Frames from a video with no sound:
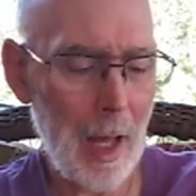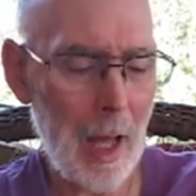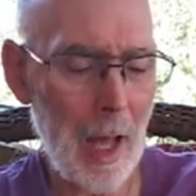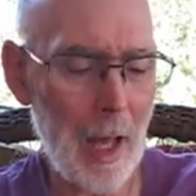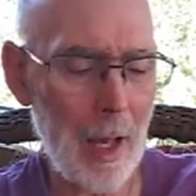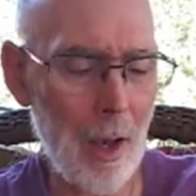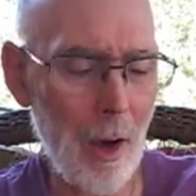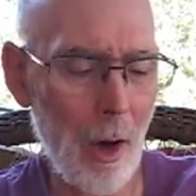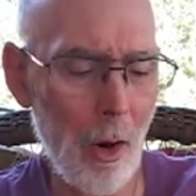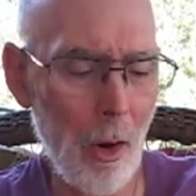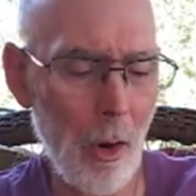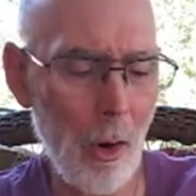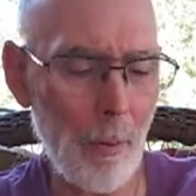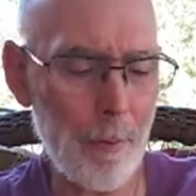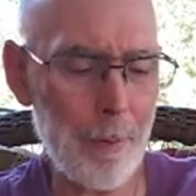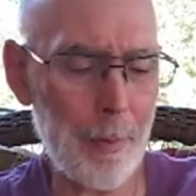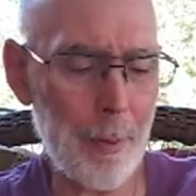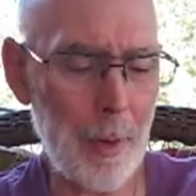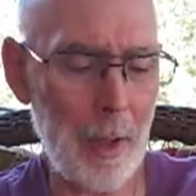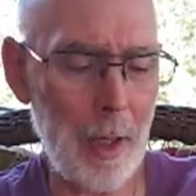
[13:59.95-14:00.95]
I
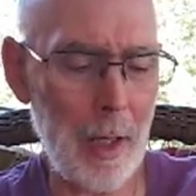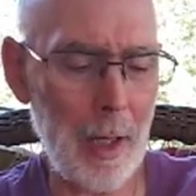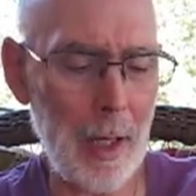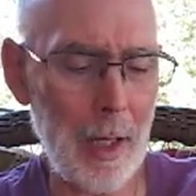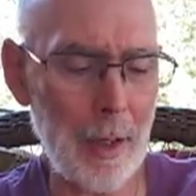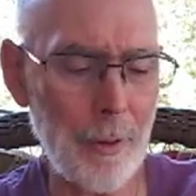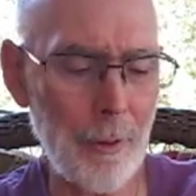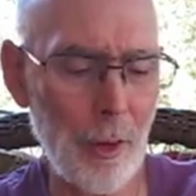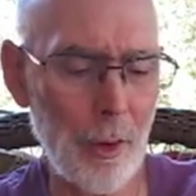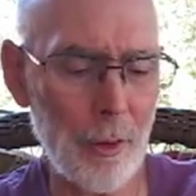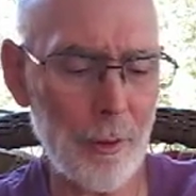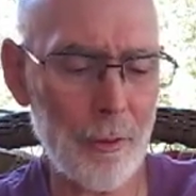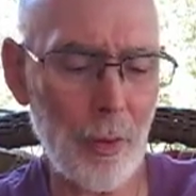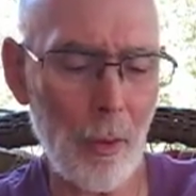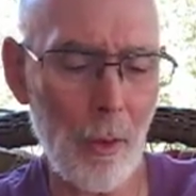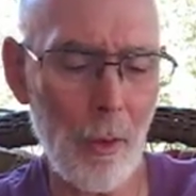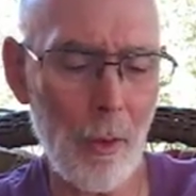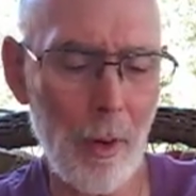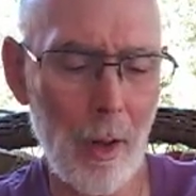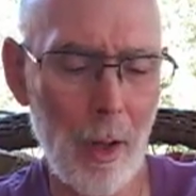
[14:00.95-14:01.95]
hope in your
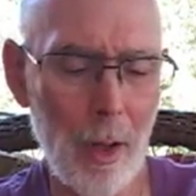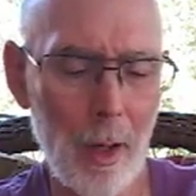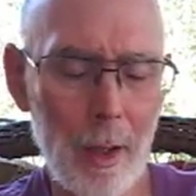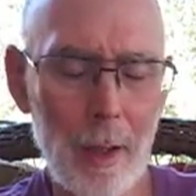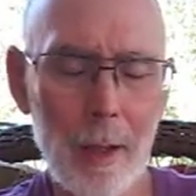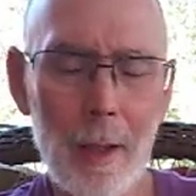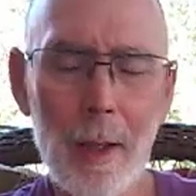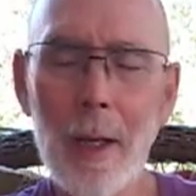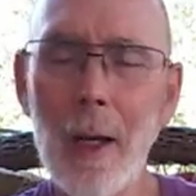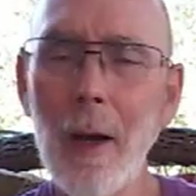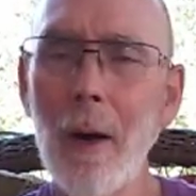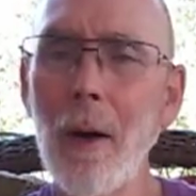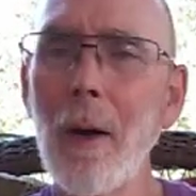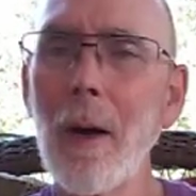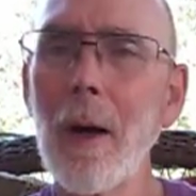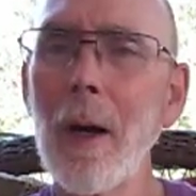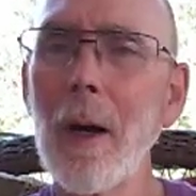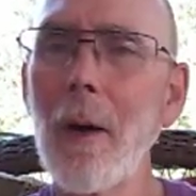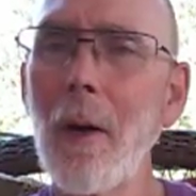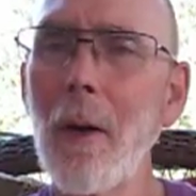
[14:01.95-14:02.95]
Torah,
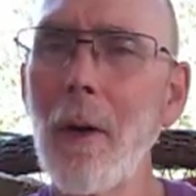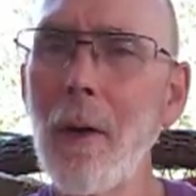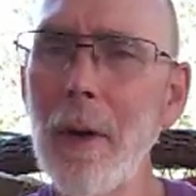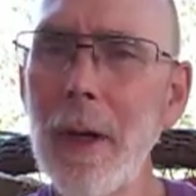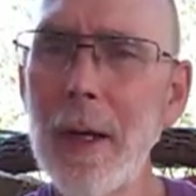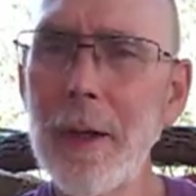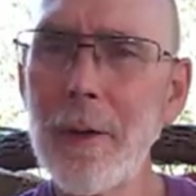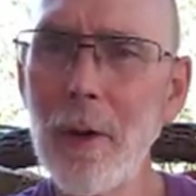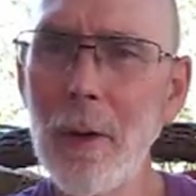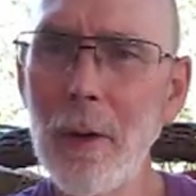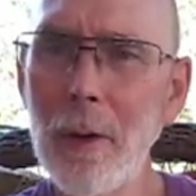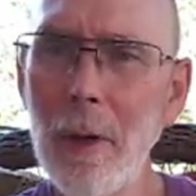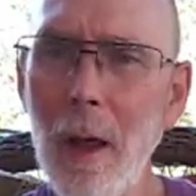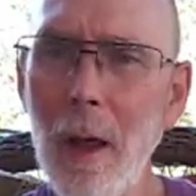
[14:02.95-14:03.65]
or in your